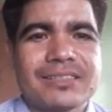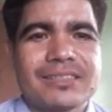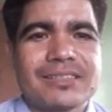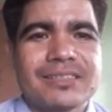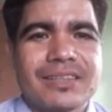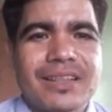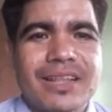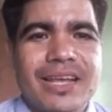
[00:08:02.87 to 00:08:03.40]

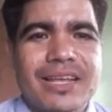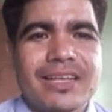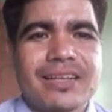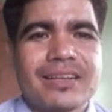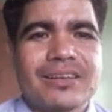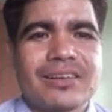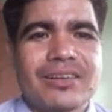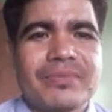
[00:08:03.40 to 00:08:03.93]
like,
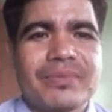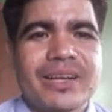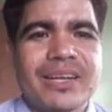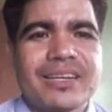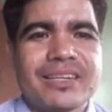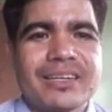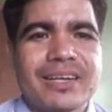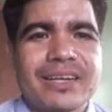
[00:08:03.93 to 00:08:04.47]
comment,
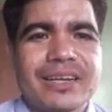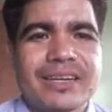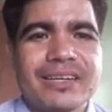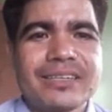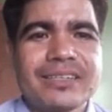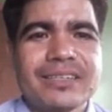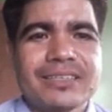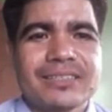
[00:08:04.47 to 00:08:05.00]

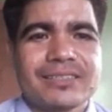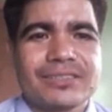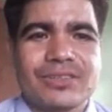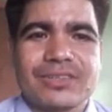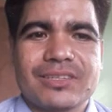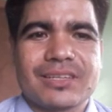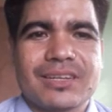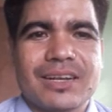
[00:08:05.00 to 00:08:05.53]
and
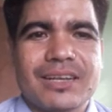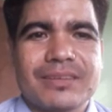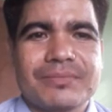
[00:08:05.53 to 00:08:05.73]
subscribe.